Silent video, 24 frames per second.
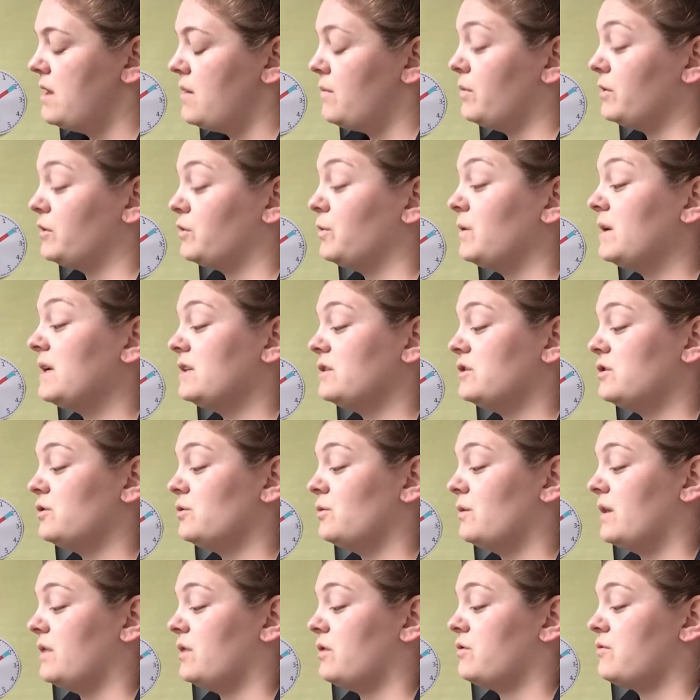between
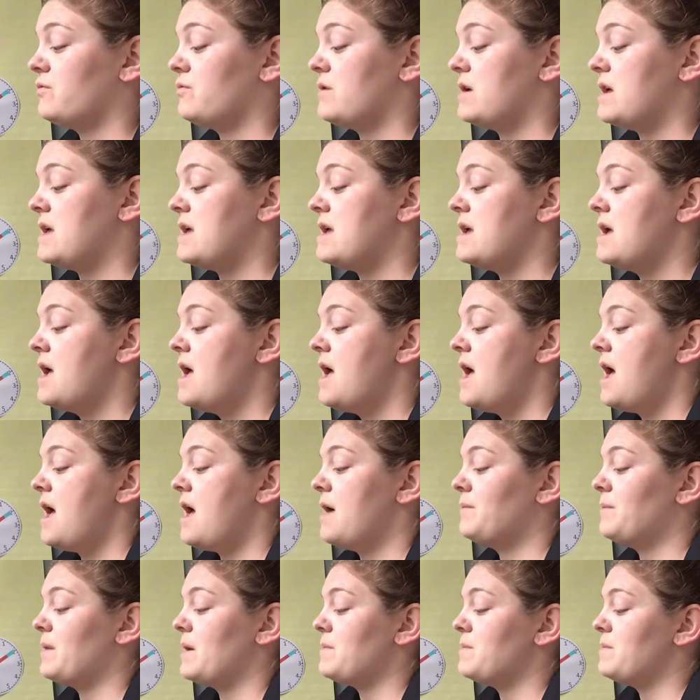2 and 3,
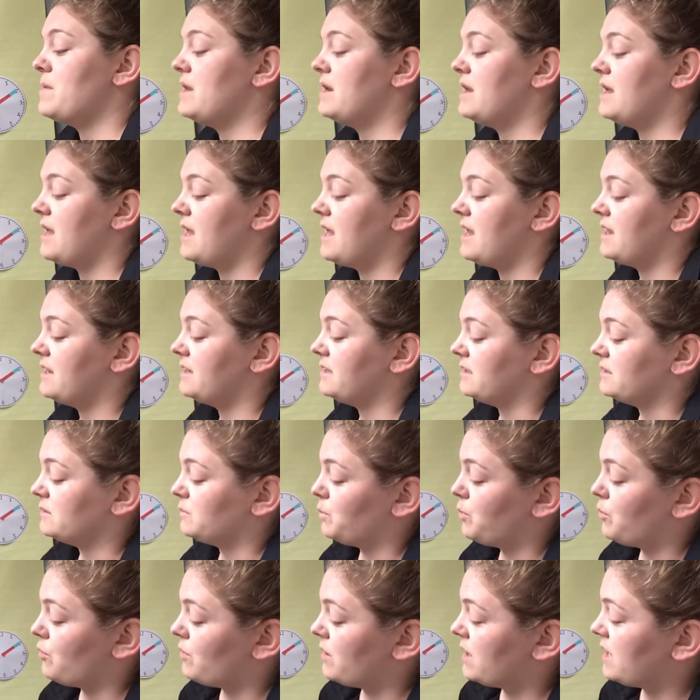and my minute hand is
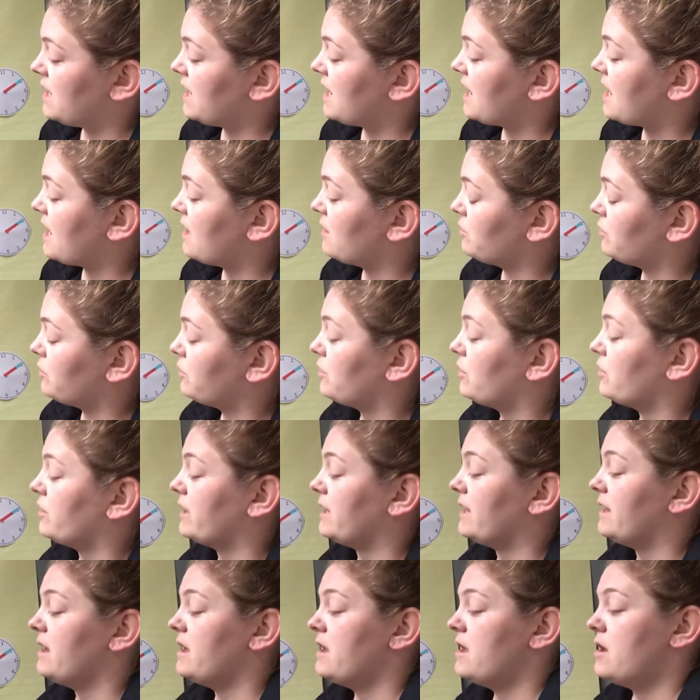pointing at
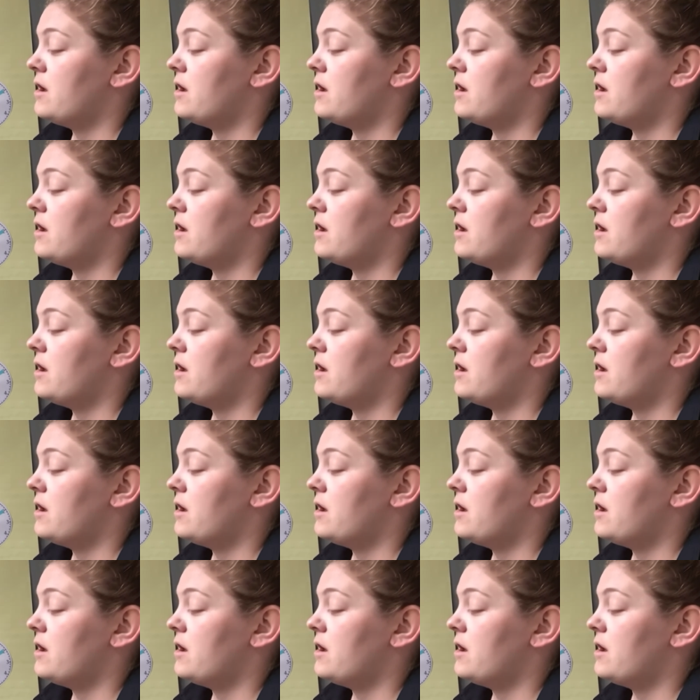30.